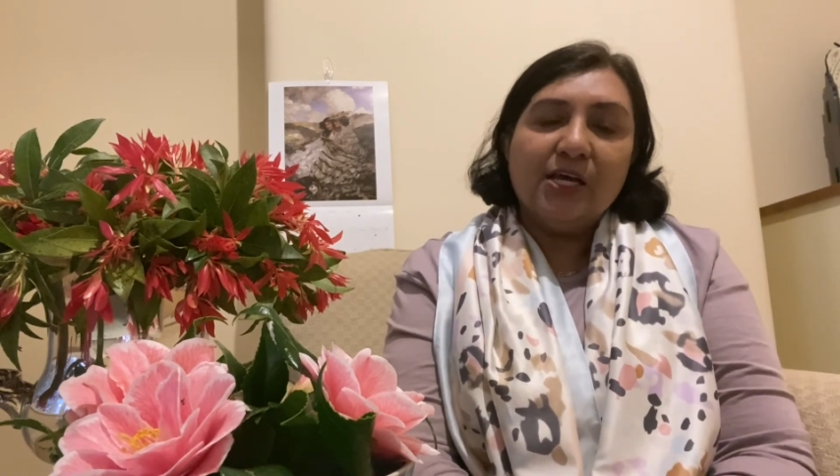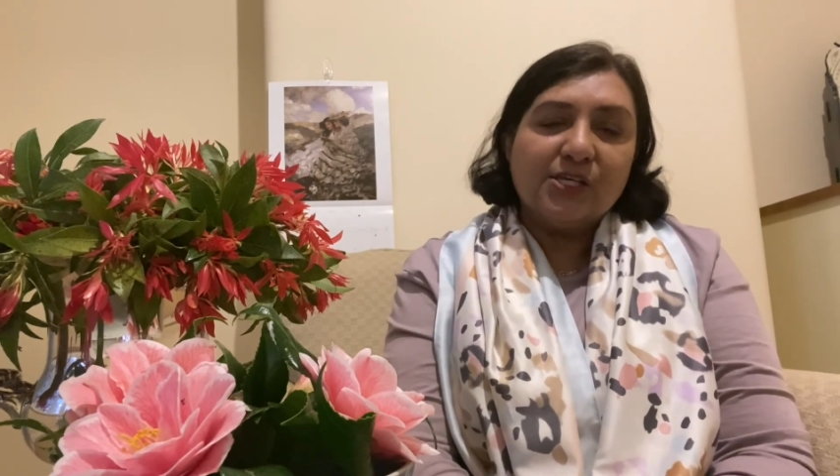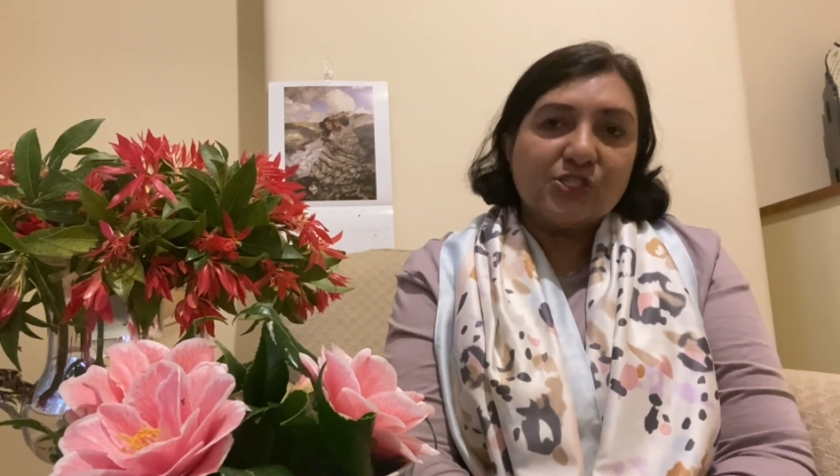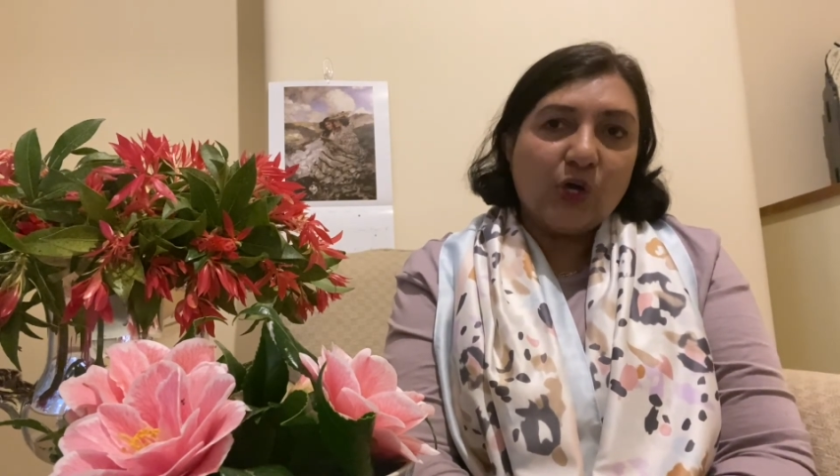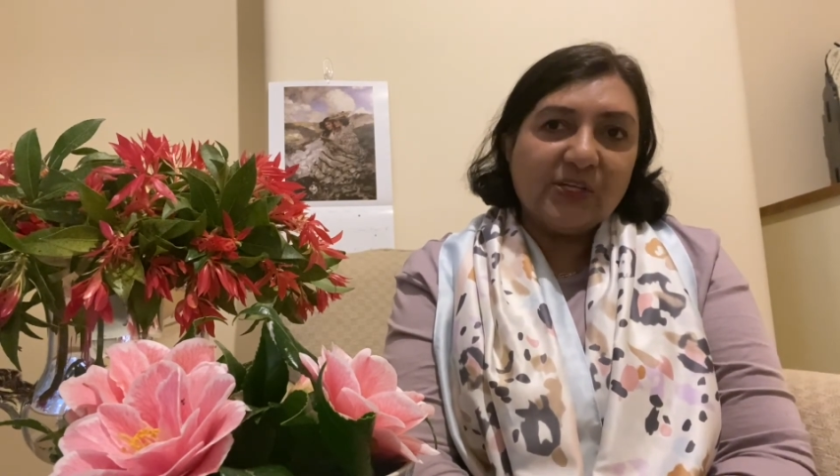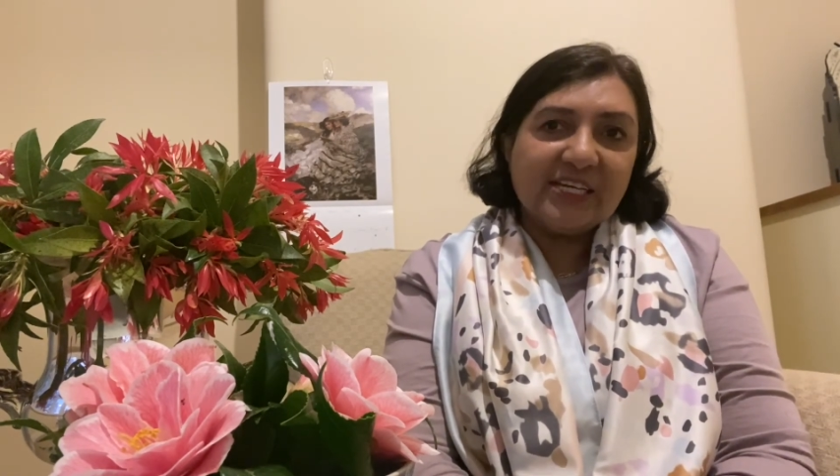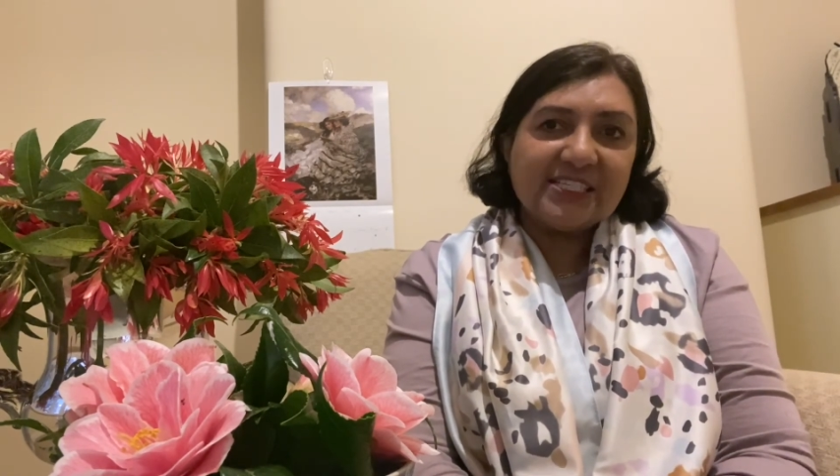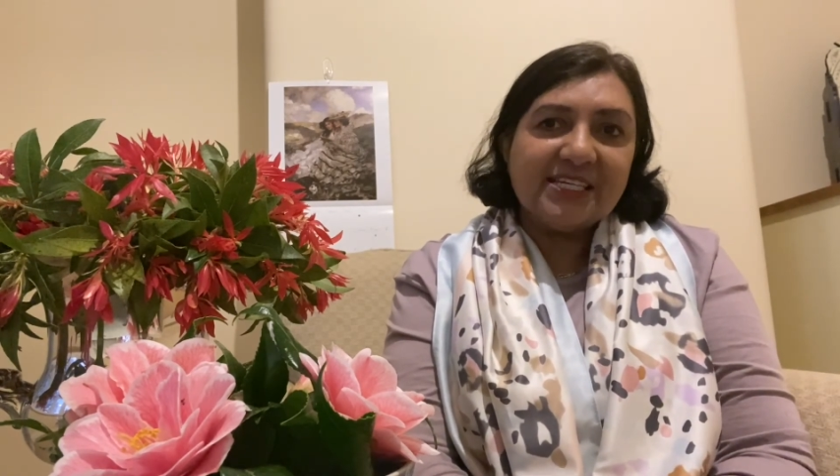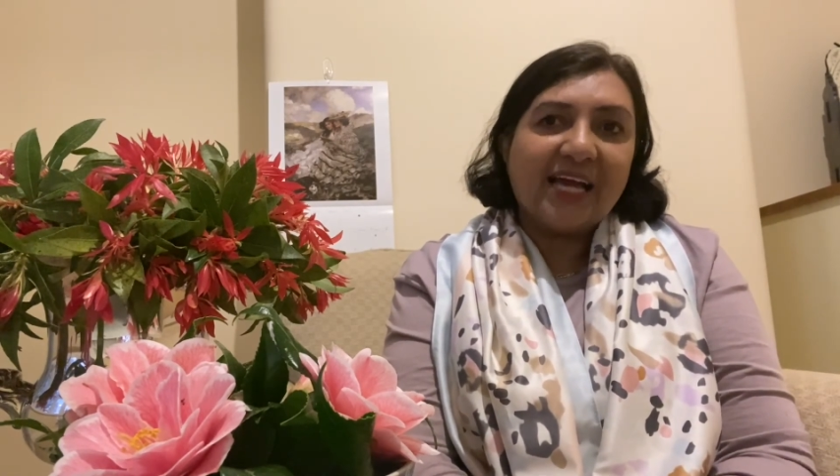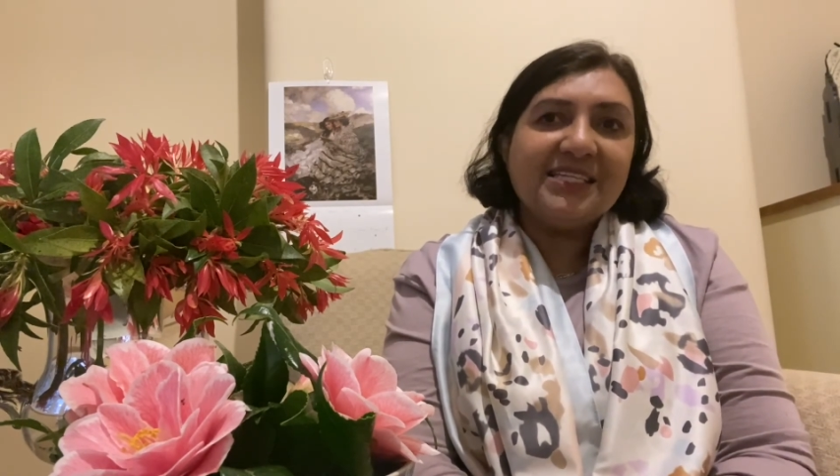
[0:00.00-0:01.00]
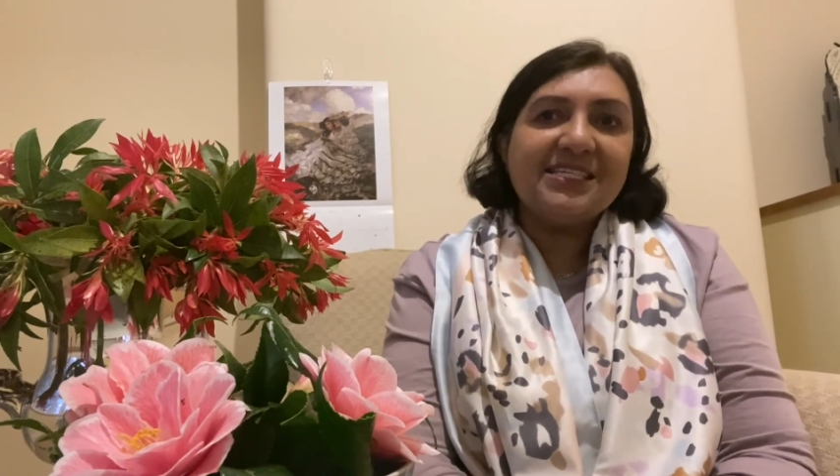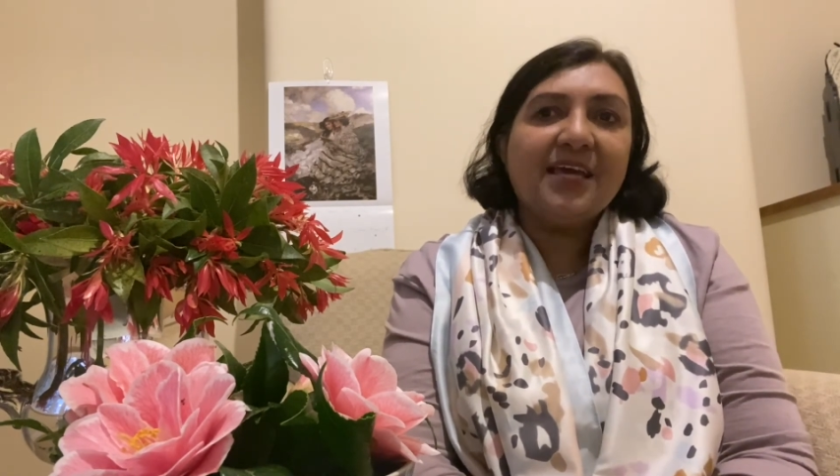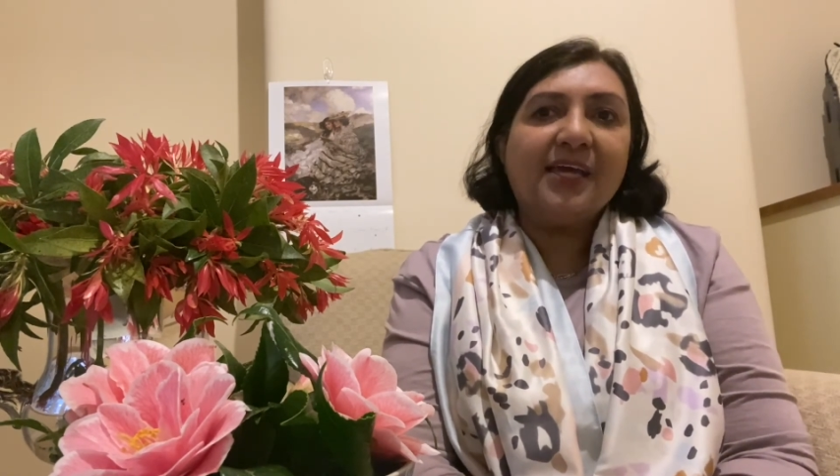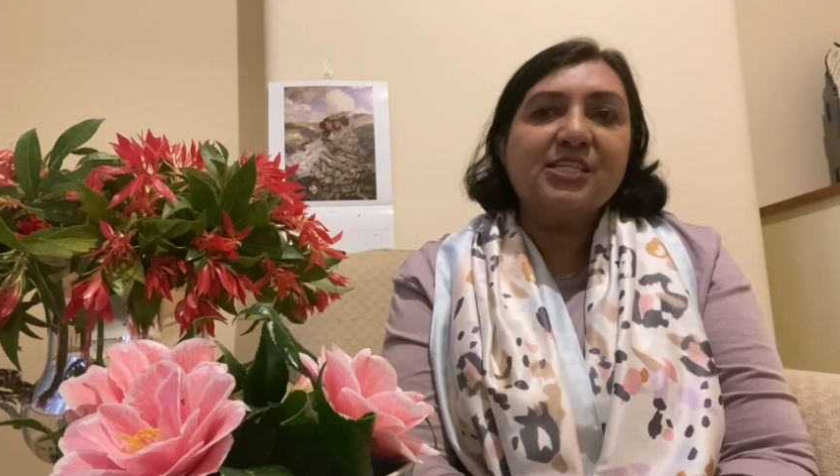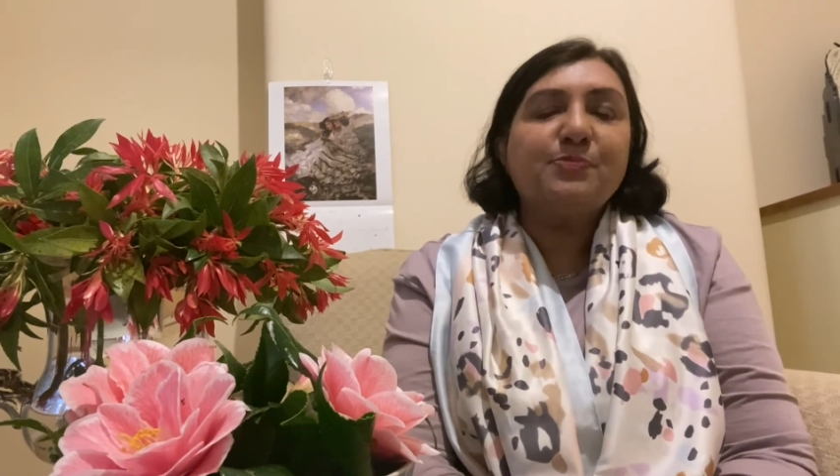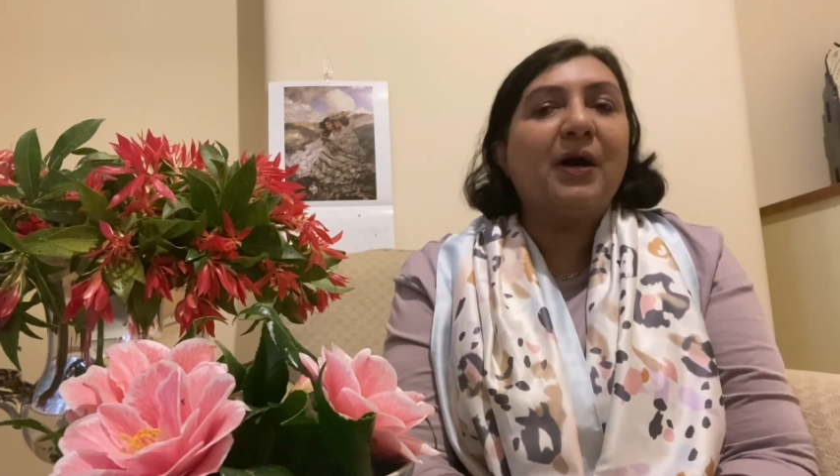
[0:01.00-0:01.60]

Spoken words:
Sonnet 98